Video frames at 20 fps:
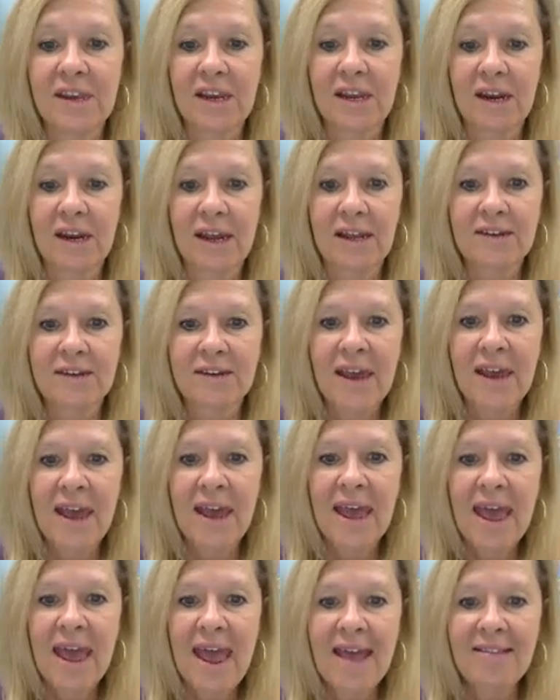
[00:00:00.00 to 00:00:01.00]
in it.
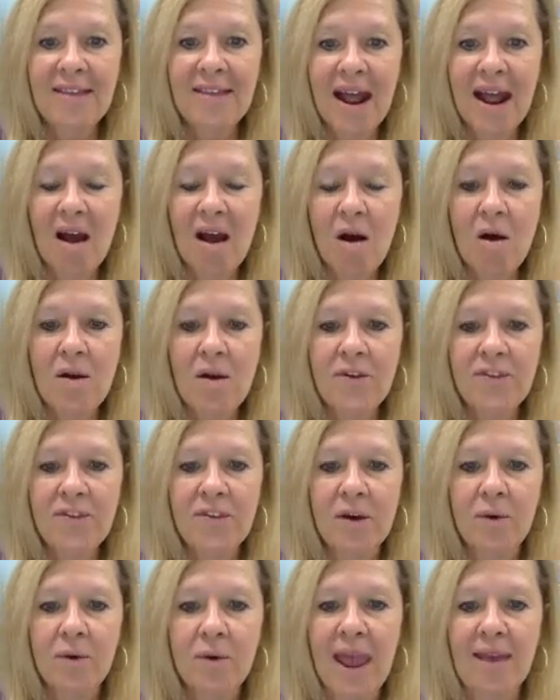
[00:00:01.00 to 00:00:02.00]
And then I
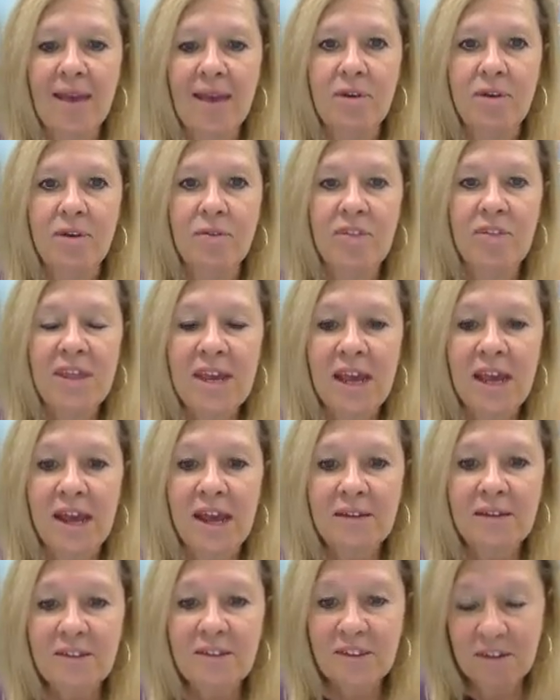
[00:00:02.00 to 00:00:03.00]
also gave you
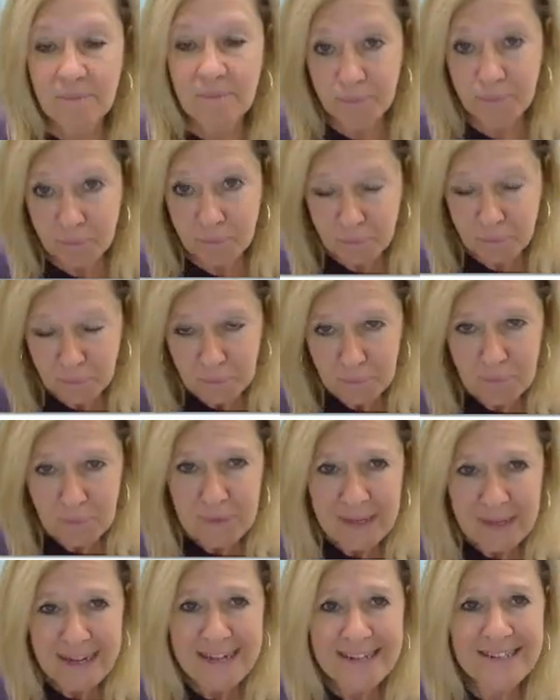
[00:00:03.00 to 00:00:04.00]
this
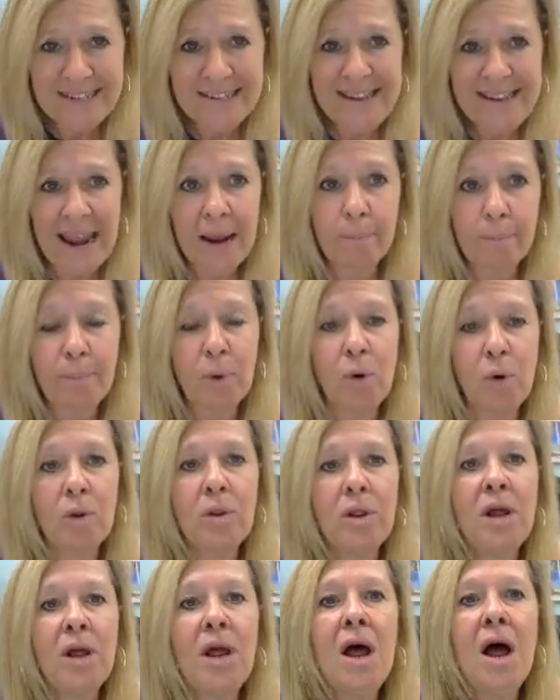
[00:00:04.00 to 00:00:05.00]
example,